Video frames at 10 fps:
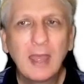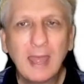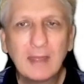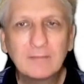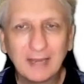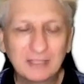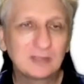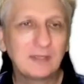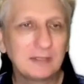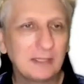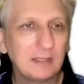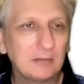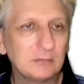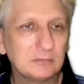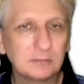have X
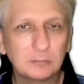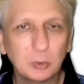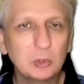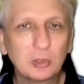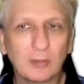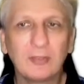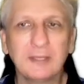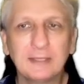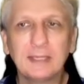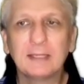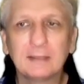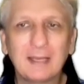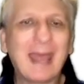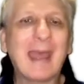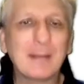thinking, moonshot thinking
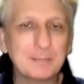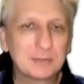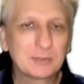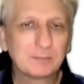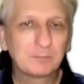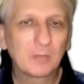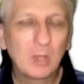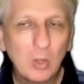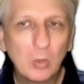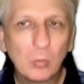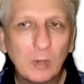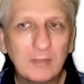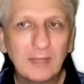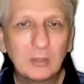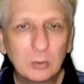labs where
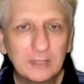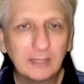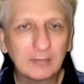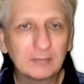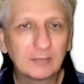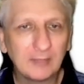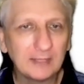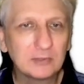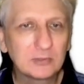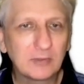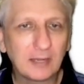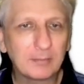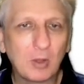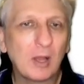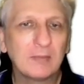they're looking at things that are
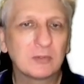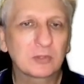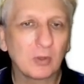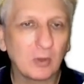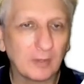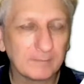pie in the sky.